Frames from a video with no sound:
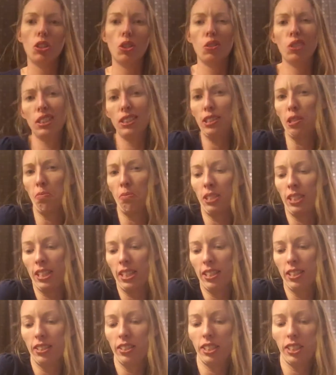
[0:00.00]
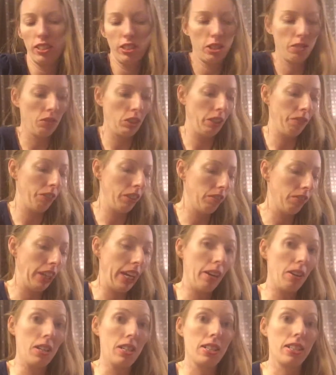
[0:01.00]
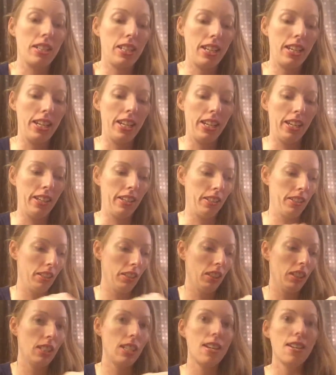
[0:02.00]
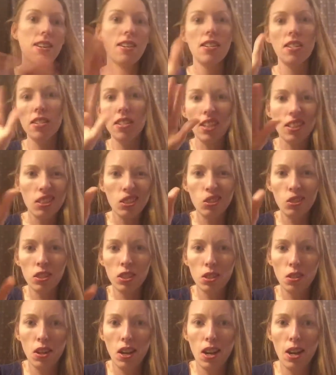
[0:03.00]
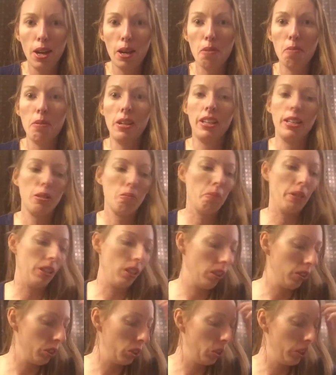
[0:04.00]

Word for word: So just some seeds and some clippy flowers and not doing so hot. I guess my Dollar